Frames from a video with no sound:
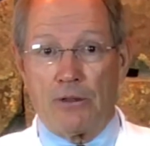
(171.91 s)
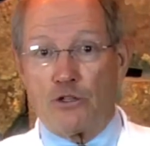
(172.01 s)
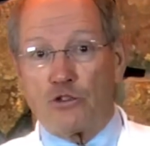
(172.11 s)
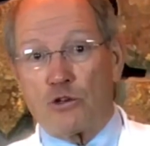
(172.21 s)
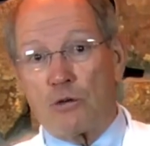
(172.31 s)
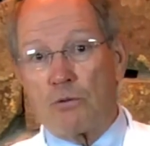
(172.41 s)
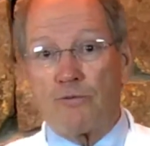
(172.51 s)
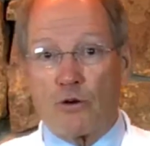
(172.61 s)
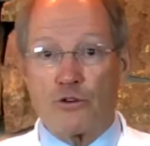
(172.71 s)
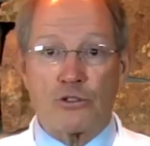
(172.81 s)
that you can
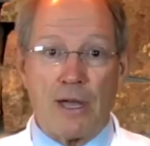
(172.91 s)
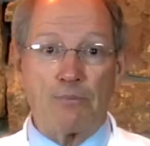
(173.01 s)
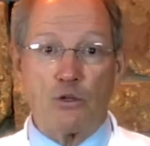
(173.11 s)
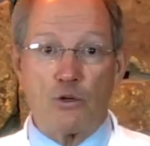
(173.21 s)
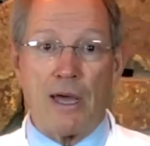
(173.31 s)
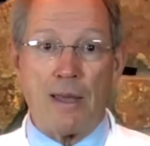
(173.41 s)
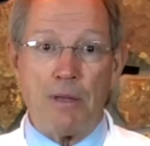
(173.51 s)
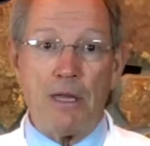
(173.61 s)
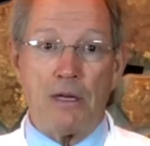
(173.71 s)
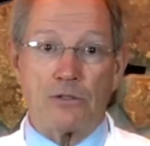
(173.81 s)
reverse type 2
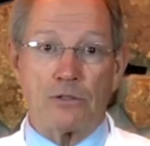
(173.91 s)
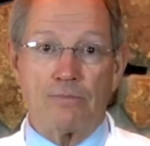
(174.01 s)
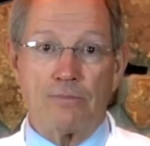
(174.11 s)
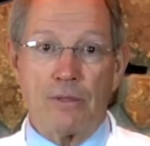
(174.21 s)
diabetes.